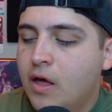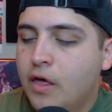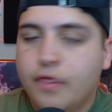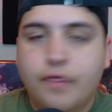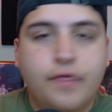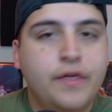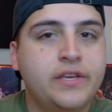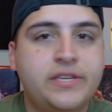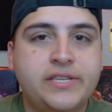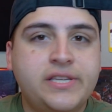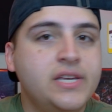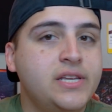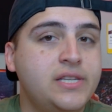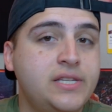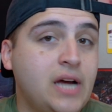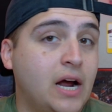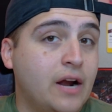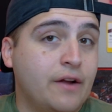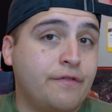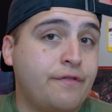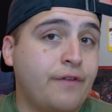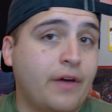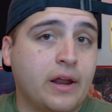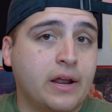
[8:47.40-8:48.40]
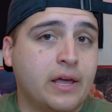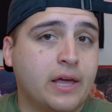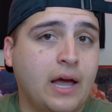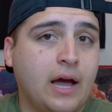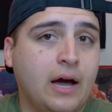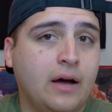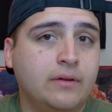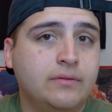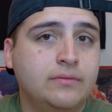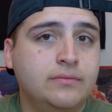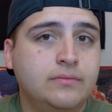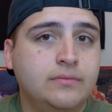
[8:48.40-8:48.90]
this is not a fan
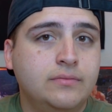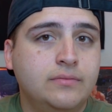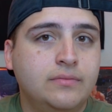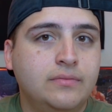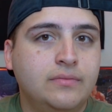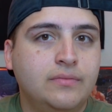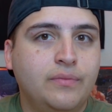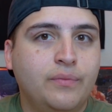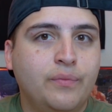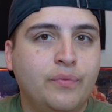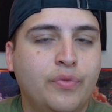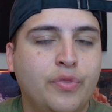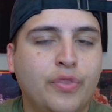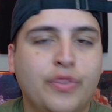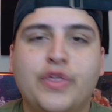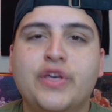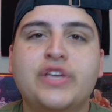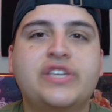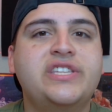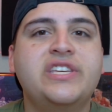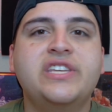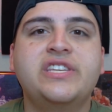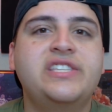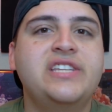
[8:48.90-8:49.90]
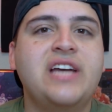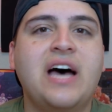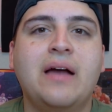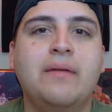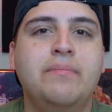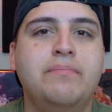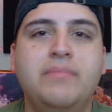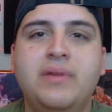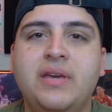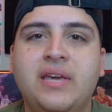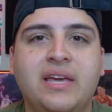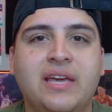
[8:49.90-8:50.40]
account. This is not
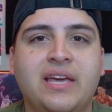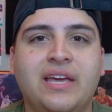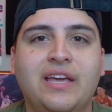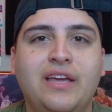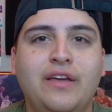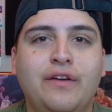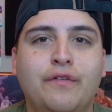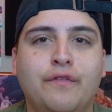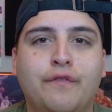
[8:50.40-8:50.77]
me